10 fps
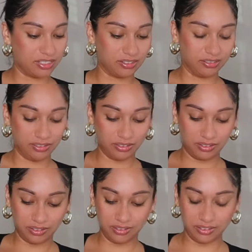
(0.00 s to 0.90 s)

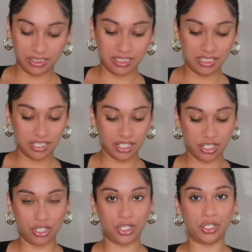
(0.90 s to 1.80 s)
Ooh, this is
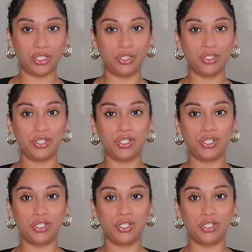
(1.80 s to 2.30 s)
cute.